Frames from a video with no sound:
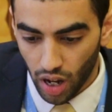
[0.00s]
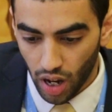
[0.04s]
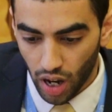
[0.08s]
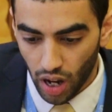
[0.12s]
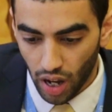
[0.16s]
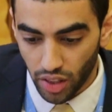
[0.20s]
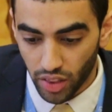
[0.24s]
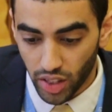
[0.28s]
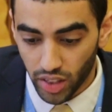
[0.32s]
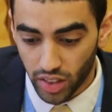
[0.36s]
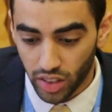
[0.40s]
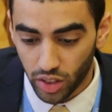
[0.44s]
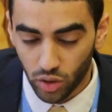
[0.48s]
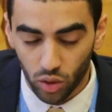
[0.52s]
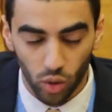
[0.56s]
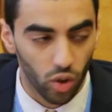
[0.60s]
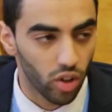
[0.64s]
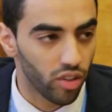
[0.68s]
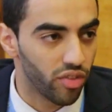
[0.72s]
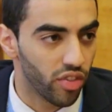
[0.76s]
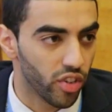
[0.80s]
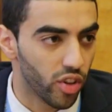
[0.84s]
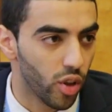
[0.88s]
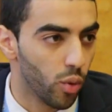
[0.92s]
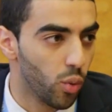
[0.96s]
And this is
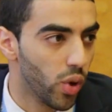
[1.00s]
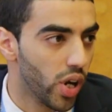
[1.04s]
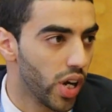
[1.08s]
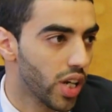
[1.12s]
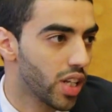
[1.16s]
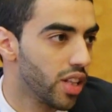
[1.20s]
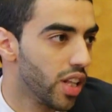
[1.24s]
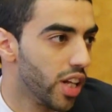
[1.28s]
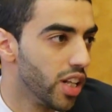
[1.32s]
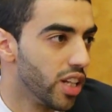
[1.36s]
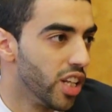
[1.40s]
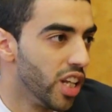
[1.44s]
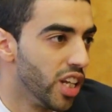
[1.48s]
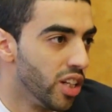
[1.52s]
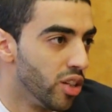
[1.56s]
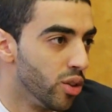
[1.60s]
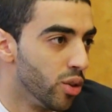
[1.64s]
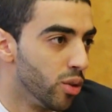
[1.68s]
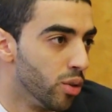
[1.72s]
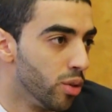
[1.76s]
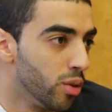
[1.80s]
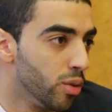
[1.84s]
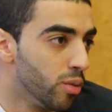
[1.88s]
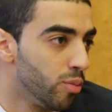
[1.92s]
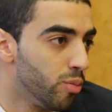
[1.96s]
all for the work that they
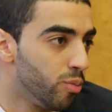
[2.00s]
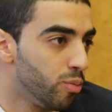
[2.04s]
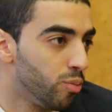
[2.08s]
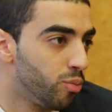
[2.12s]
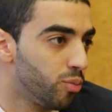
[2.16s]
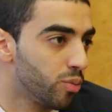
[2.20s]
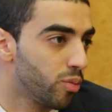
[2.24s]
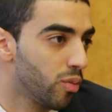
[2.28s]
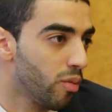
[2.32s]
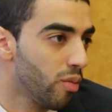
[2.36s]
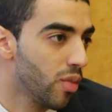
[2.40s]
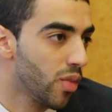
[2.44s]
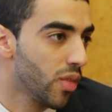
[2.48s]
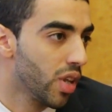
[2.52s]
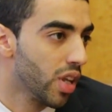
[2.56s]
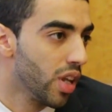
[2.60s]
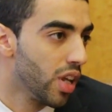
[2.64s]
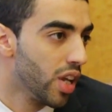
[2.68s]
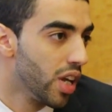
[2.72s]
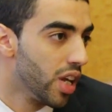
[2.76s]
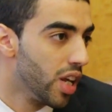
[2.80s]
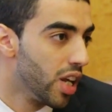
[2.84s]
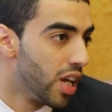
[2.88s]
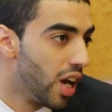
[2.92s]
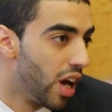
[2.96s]
do.
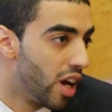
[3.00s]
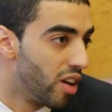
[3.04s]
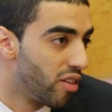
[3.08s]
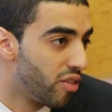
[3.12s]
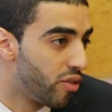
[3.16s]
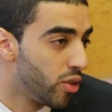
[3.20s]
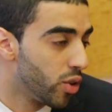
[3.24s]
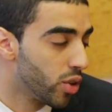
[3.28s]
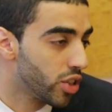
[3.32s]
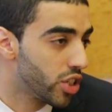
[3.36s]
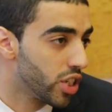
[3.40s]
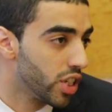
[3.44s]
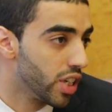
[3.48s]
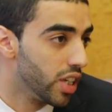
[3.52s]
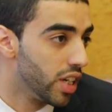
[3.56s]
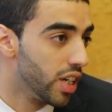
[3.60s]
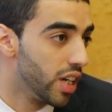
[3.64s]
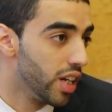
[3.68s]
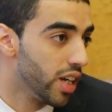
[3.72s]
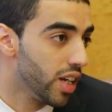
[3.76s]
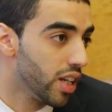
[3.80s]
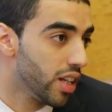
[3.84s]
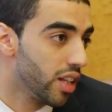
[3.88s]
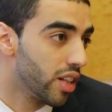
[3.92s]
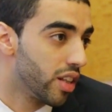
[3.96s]

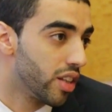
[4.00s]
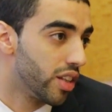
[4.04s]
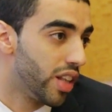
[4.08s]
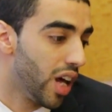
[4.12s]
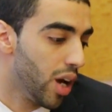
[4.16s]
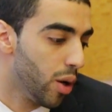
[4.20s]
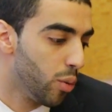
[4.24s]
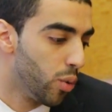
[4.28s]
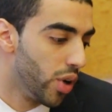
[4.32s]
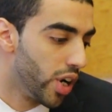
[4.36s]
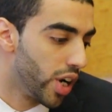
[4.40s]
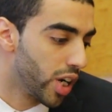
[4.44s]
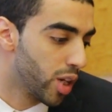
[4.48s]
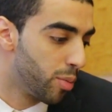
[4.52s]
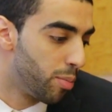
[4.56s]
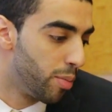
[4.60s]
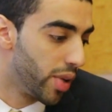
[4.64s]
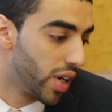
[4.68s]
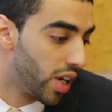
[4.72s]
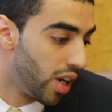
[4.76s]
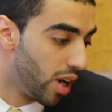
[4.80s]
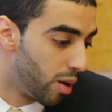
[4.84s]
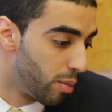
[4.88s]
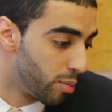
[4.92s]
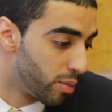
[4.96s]
Unfortunately, that work
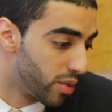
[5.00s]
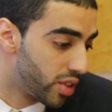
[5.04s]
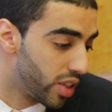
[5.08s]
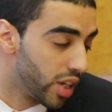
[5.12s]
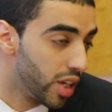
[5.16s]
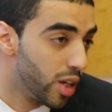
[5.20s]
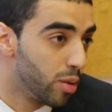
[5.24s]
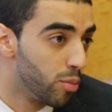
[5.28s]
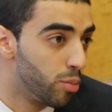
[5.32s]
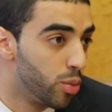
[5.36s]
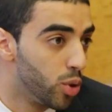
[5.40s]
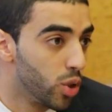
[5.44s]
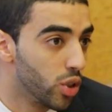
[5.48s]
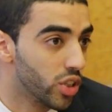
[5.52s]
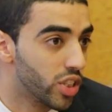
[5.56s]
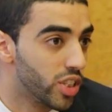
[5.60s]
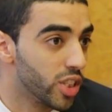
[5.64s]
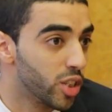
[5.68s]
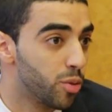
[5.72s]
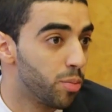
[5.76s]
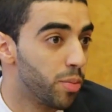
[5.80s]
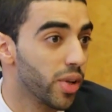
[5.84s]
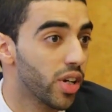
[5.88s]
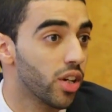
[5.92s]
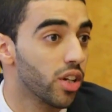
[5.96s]
becomes
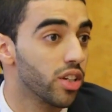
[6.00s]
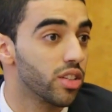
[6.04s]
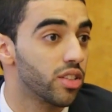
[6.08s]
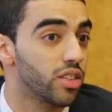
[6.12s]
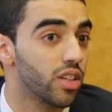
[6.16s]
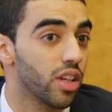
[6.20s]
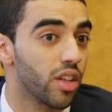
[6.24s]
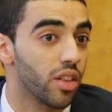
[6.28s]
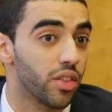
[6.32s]
important because